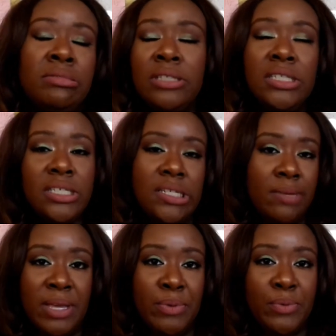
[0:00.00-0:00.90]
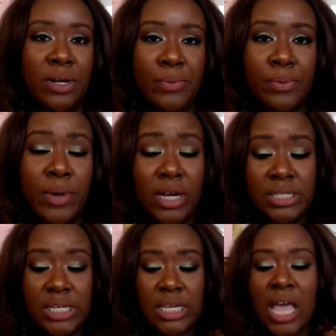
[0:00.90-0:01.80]
it just didn't make me want to wear a
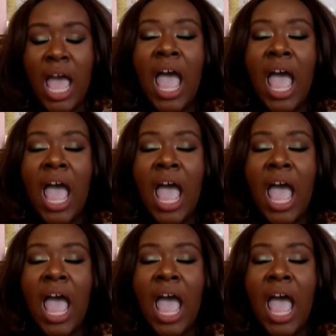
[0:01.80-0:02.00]
tee.